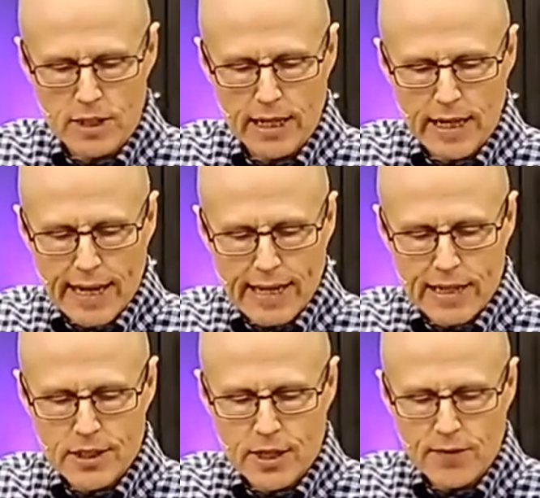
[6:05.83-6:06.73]
And
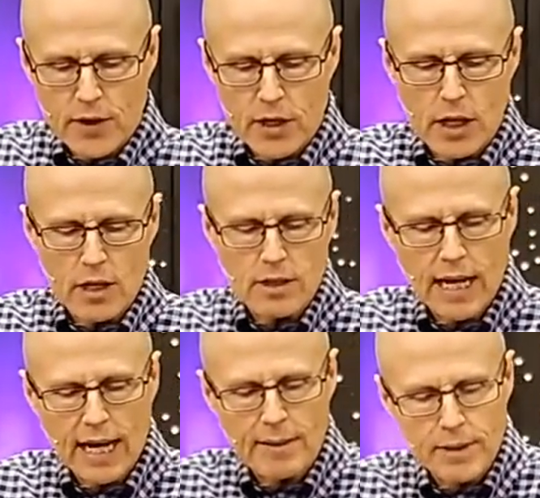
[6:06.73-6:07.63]
he said, for a long
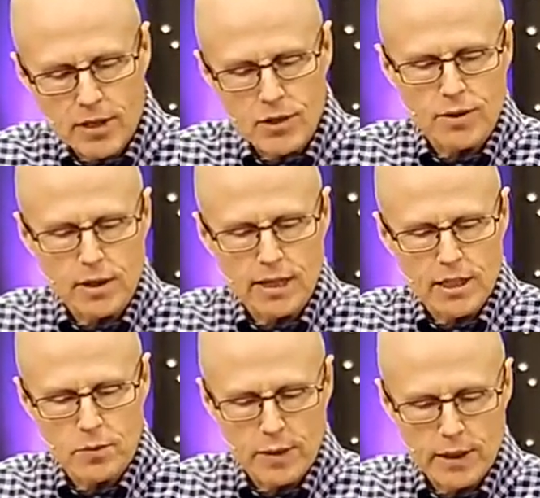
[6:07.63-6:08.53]
time, Israel
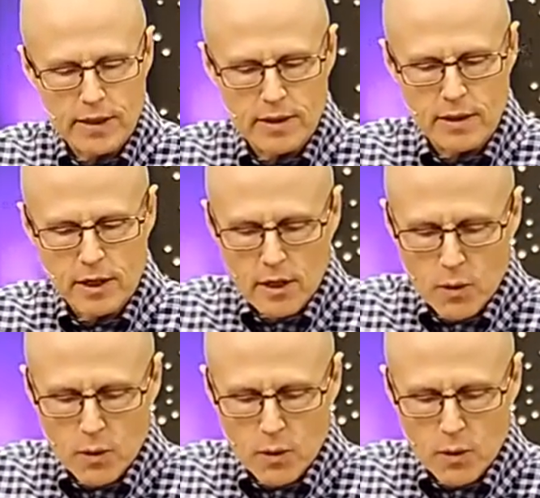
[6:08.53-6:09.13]
has been